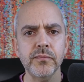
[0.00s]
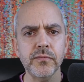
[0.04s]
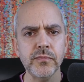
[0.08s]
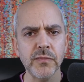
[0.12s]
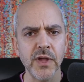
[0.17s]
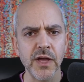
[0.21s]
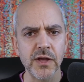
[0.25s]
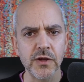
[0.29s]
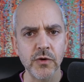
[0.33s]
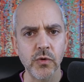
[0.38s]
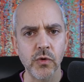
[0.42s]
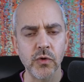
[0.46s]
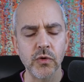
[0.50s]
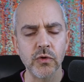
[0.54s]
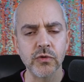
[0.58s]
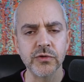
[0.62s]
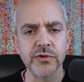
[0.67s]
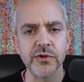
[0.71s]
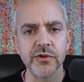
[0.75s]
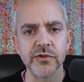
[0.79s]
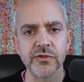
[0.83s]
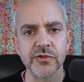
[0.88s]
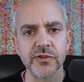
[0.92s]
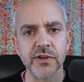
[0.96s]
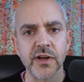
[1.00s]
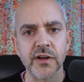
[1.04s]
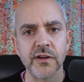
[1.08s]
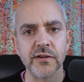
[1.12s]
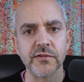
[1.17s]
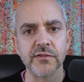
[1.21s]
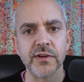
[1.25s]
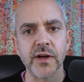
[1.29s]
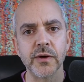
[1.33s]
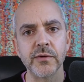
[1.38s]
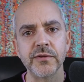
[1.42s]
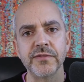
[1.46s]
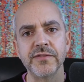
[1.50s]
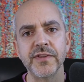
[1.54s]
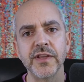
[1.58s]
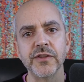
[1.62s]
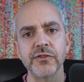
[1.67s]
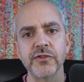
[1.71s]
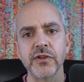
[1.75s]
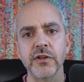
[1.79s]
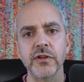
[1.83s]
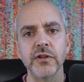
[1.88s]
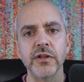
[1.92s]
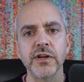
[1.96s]
how you hold yourself, how it feels
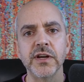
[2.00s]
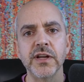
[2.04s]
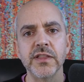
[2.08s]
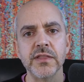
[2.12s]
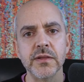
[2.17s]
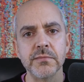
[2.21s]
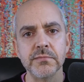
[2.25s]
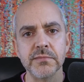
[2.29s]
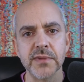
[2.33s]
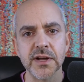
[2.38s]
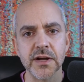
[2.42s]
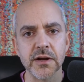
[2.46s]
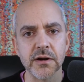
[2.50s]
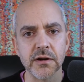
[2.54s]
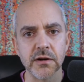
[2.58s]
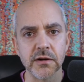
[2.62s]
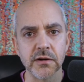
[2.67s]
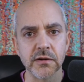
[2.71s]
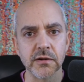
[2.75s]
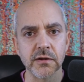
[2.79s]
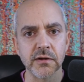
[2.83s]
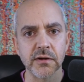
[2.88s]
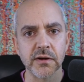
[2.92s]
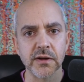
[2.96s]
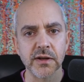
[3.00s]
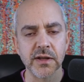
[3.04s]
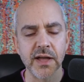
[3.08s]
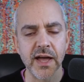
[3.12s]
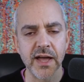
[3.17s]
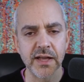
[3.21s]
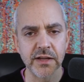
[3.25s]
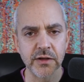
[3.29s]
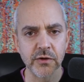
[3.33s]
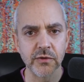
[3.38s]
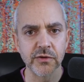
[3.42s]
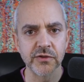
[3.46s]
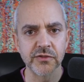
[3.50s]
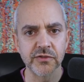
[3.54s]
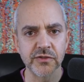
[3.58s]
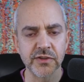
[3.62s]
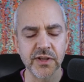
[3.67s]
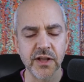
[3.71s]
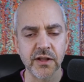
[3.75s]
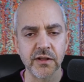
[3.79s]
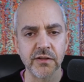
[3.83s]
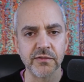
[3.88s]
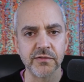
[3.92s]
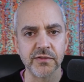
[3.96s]
to look in the mirror at
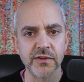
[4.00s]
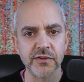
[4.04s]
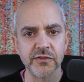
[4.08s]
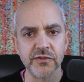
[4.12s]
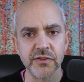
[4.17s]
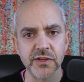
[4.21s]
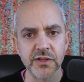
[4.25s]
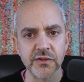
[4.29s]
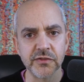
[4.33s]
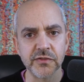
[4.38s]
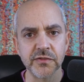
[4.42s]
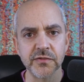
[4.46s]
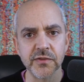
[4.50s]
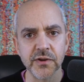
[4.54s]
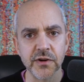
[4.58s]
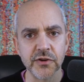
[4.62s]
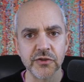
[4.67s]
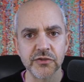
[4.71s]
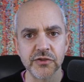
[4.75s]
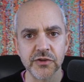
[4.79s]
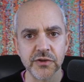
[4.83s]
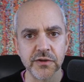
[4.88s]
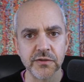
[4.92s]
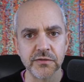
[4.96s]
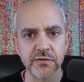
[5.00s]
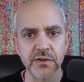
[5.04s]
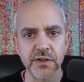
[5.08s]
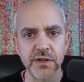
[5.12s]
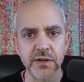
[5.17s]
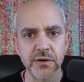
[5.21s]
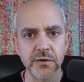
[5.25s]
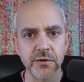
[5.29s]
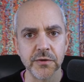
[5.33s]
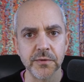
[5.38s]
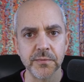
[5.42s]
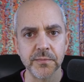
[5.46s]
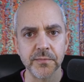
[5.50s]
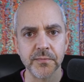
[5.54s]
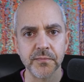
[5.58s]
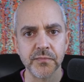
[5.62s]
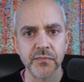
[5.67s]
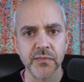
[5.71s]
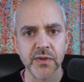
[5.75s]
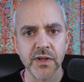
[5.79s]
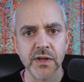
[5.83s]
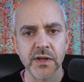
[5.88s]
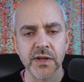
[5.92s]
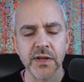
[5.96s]
yourself as this version of you.
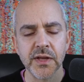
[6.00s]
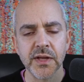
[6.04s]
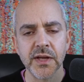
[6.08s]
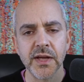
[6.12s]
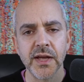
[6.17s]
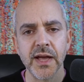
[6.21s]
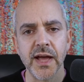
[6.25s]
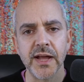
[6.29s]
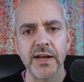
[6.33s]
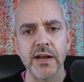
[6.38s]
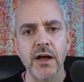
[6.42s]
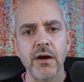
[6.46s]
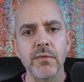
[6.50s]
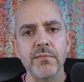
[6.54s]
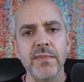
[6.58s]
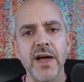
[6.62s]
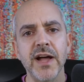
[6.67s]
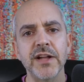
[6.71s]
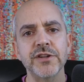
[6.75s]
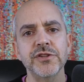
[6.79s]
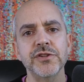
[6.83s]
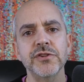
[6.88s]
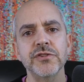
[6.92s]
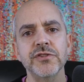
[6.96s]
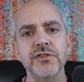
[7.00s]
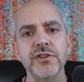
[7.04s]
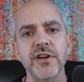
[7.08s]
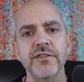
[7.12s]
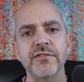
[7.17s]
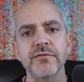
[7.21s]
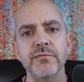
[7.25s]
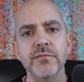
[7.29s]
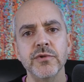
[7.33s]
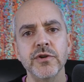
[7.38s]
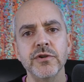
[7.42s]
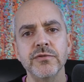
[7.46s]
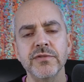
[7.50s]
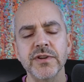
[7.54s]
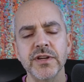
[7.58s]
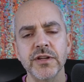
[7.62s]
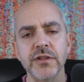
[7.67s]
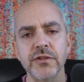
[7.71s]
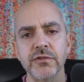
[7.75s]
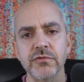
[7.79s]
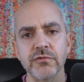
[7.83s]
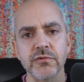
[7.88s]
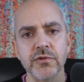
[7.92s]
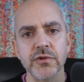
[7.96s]
And now imagine yourself moving
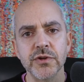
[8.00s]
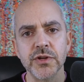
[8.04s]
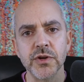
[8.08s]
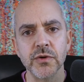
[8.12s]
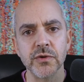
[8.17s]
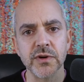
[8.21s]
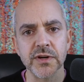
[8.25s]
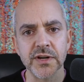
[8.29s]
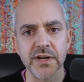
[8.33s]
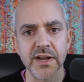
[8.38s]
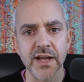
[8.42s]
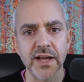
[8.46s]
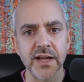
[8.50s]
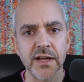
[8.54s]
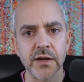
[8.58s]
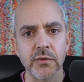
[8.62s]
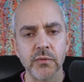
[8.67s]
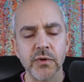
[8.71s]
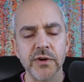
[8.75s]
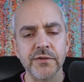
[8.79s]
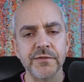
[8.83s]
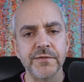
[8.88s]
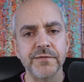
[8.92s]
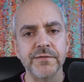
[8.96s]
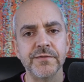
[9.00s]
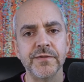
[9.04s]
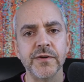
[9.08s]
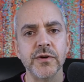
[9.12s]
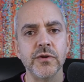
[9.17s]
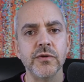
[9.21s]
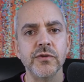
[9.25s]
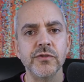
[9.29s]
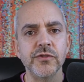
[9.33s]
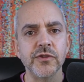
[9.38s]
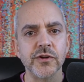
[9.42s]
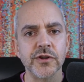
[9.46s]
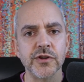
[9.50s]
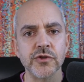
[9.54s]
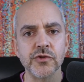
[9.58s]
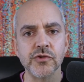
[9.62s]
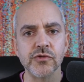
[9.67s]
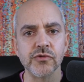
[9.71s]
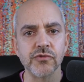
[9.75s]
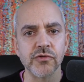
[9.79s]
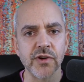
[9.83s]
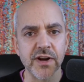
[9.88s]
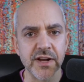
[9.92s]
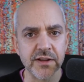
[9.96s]
through your day. What foods are you
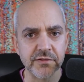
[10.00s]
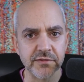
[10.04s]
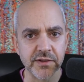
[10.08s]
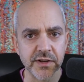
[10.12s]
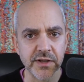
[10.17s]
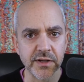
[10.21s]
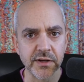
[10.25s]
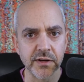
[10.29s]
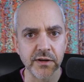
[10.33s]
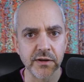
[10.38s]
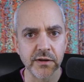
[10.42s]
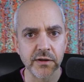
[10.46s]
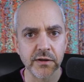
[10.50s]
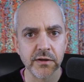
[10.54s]
craving?